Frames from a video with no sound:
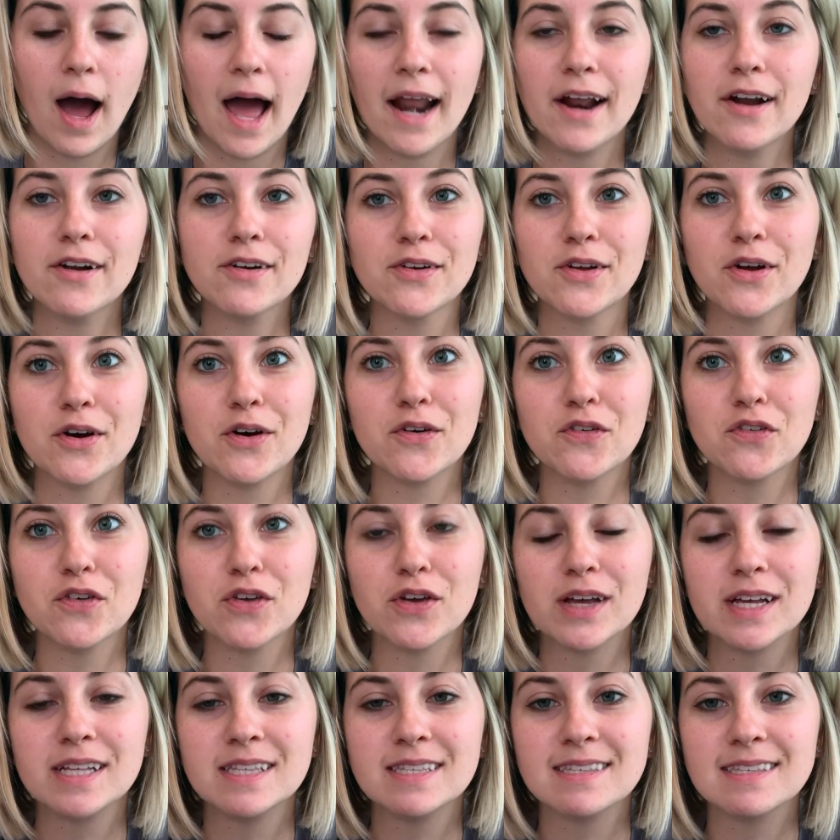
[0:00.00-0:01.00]
I don't know if
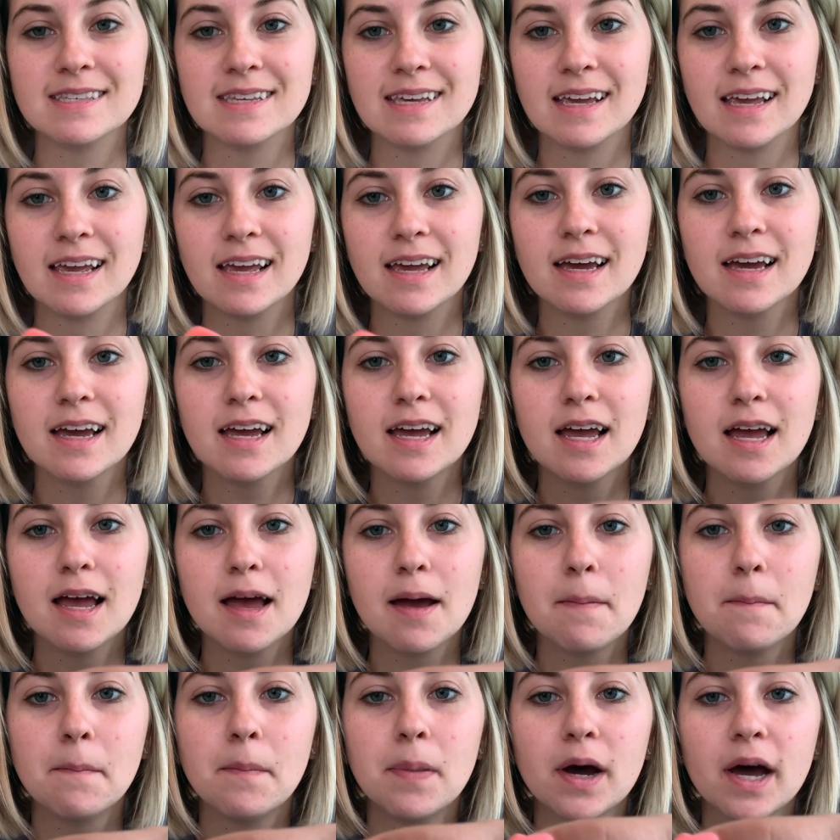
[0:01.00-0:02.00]
you can see,
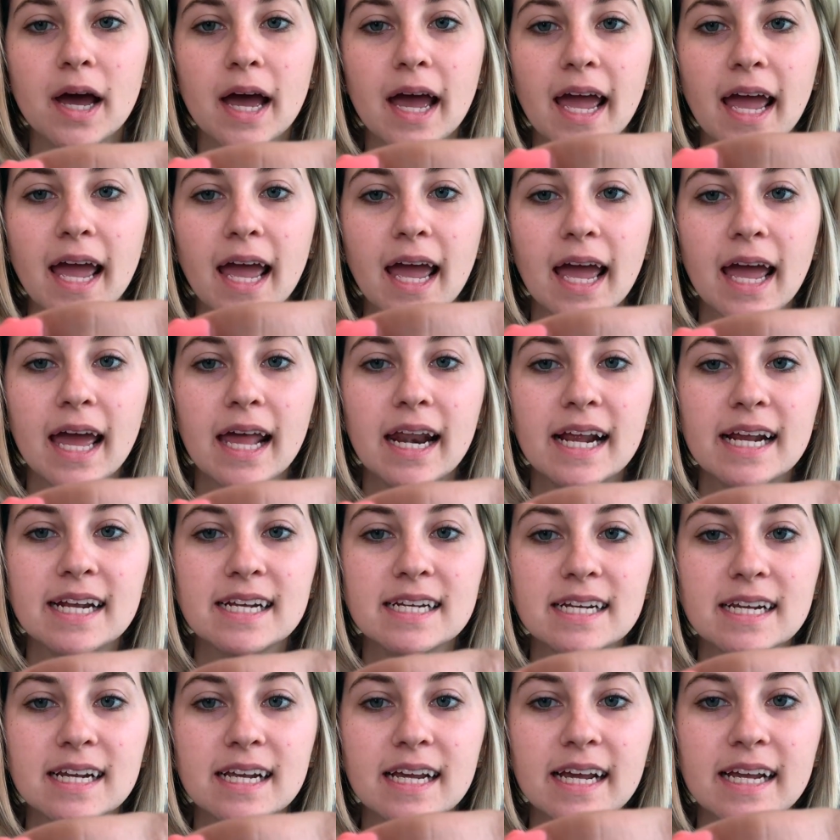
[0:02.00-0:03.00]
but, and it,